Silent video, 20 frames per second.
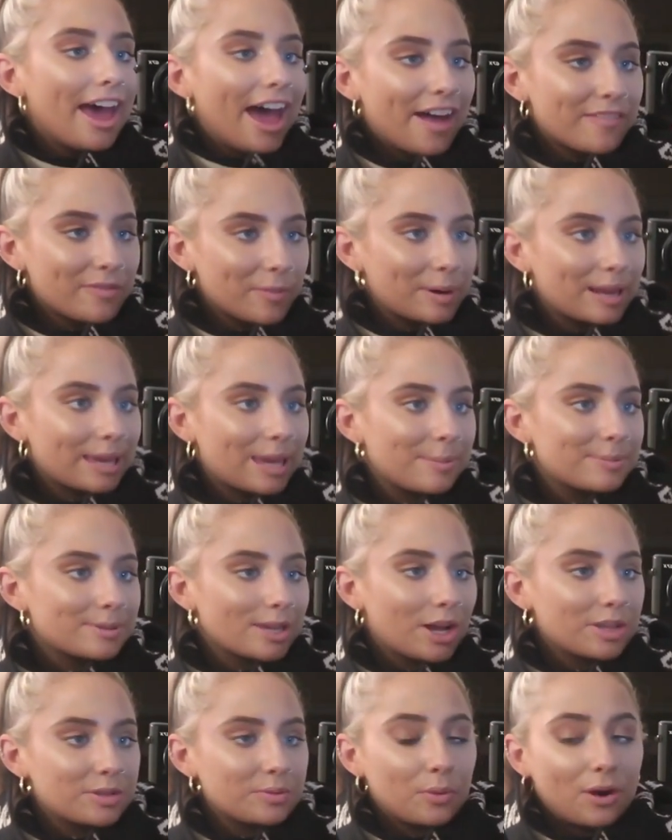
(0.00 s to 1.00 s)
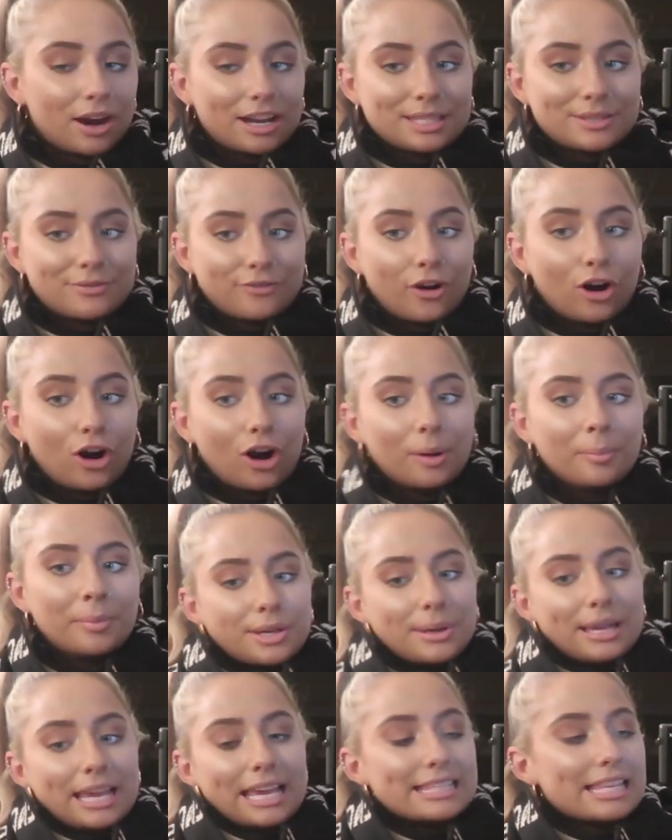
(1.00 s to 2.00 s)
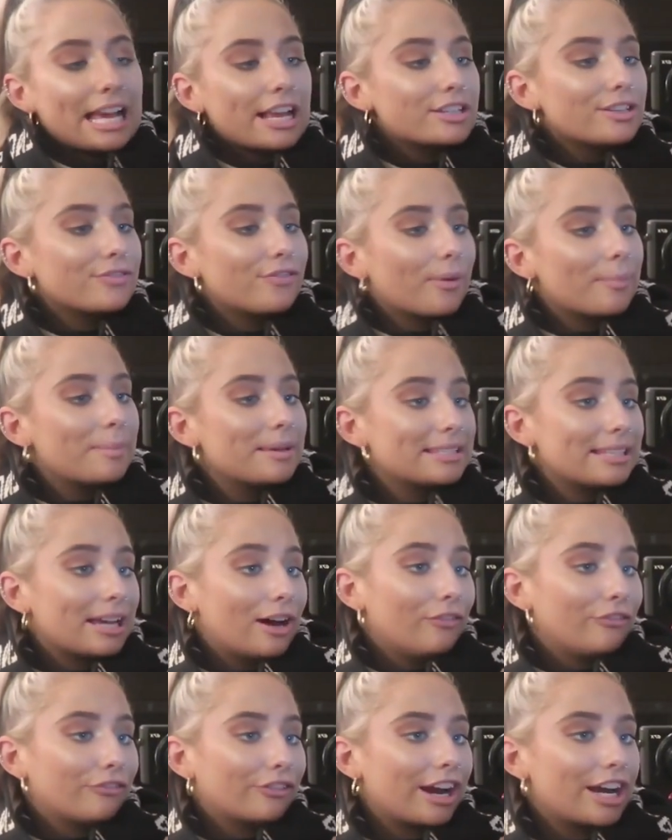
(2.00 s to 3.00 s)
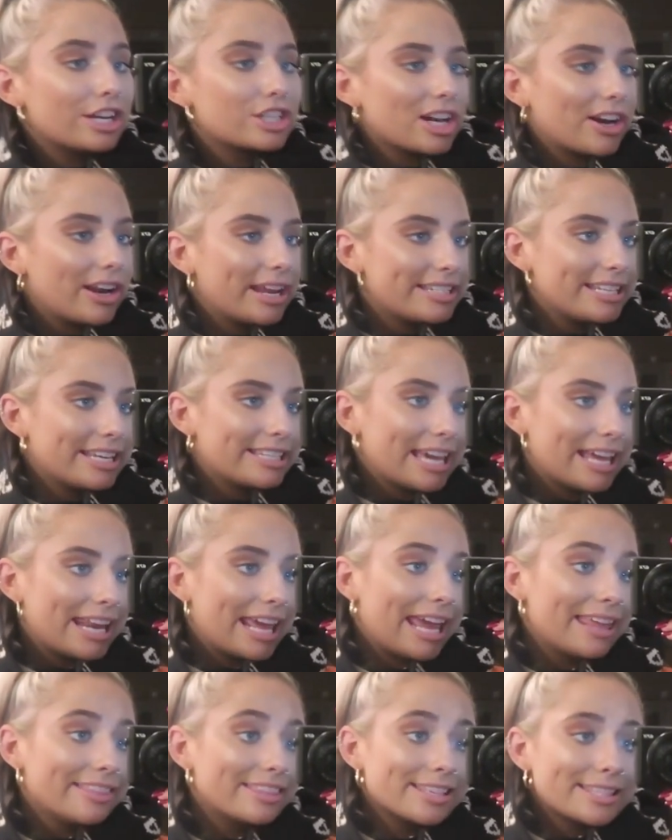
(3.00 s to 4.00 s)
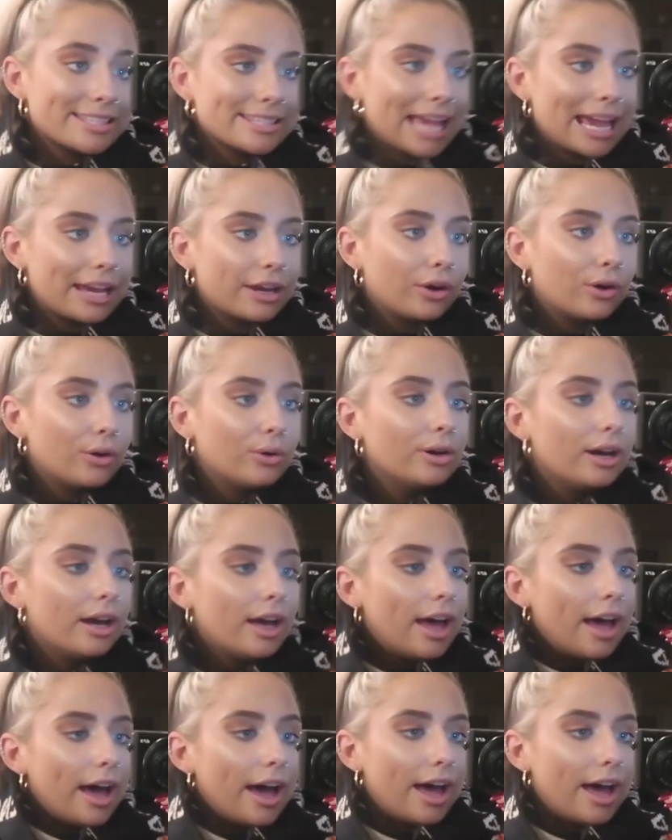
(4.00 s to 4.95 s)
Everybody keeps asking where it's from. So it is actually from Miss Selfridge, and I did get it in the sale.